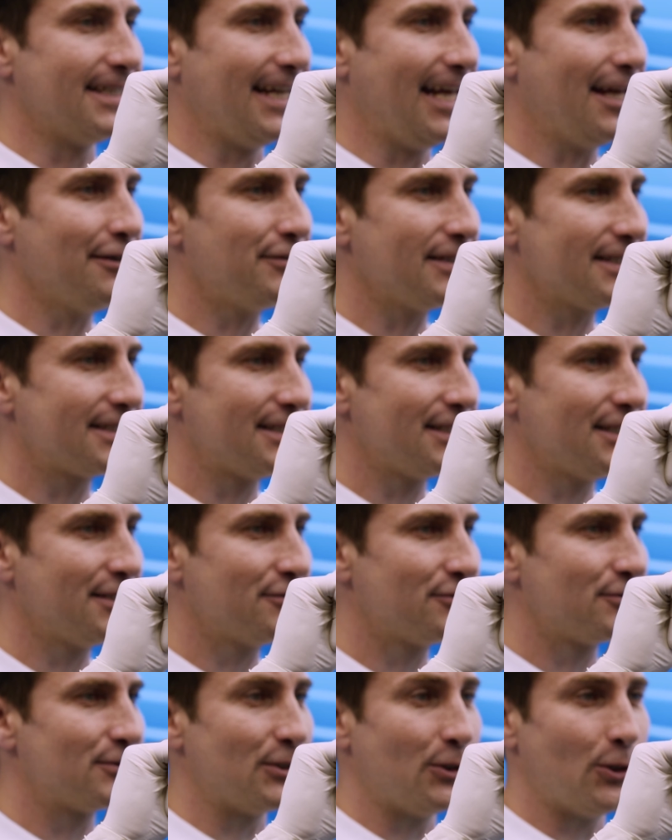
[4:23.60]
light protection
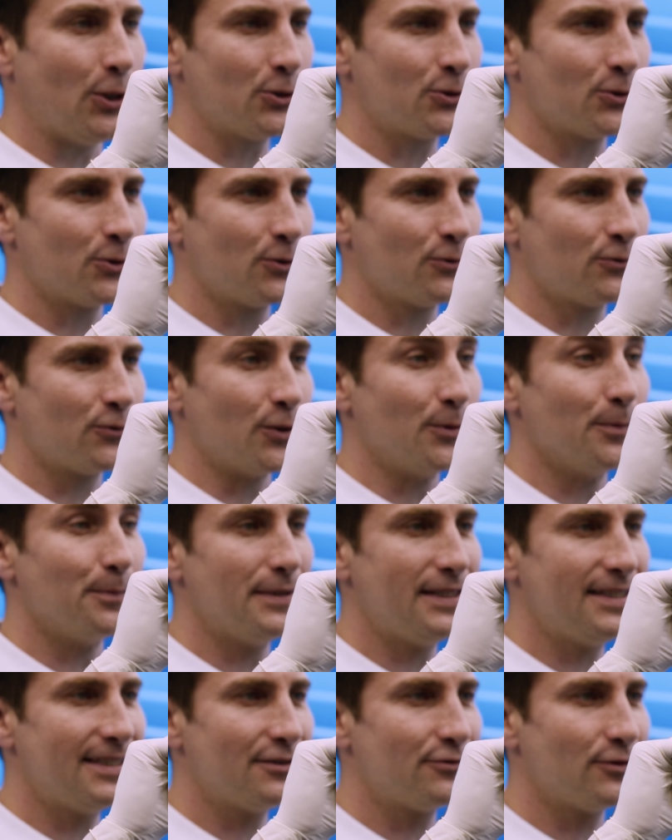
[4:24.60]
covers from Dürr
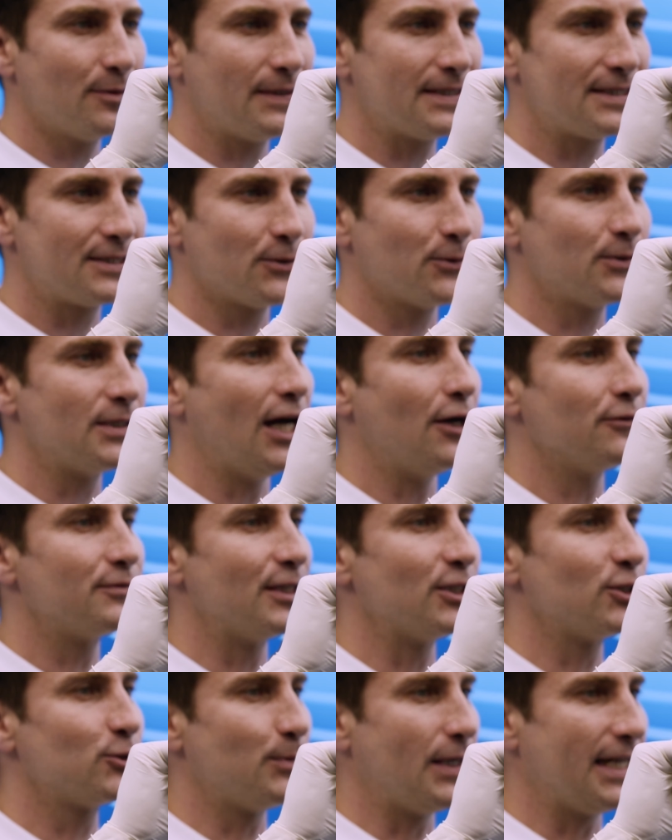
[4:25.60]
Dental effectively
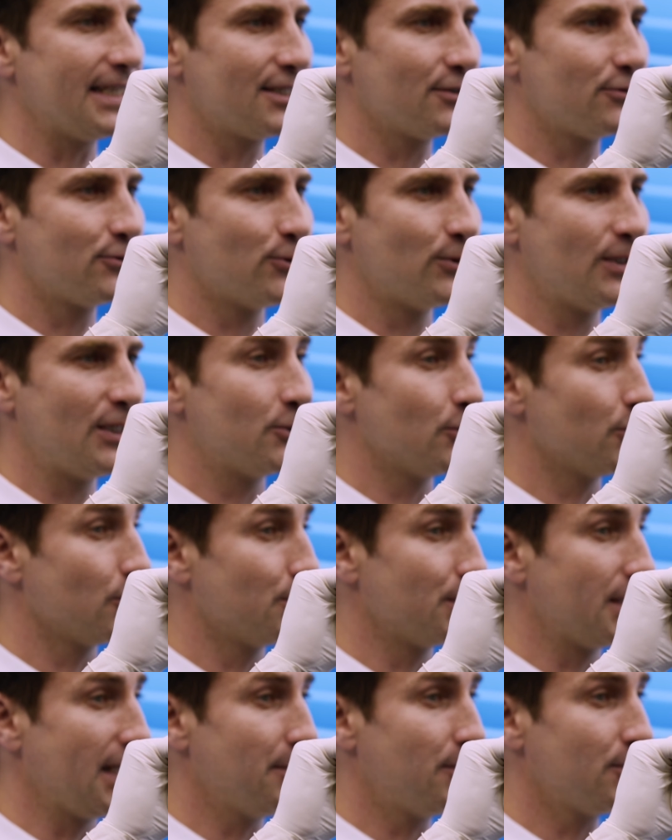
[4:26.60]
prevent image information
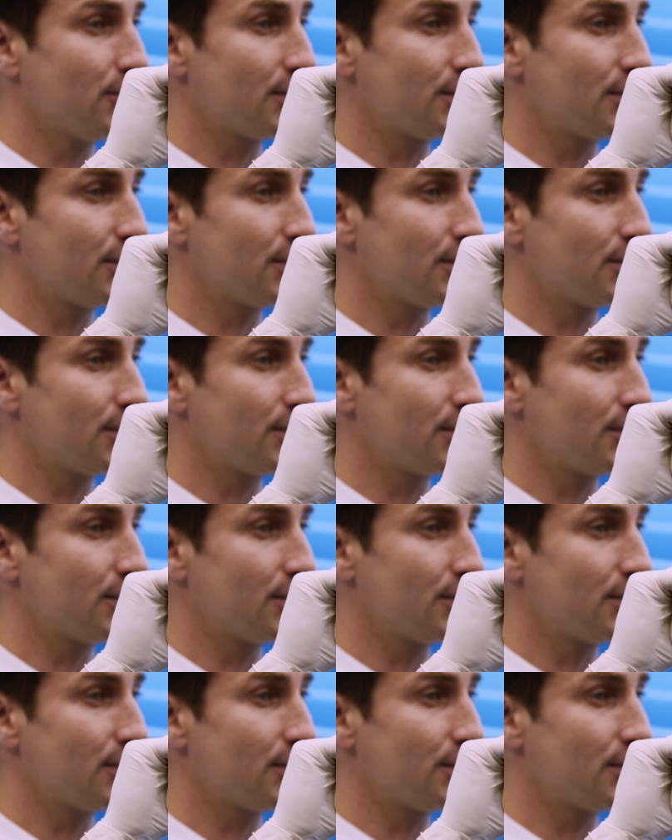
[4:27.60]
on the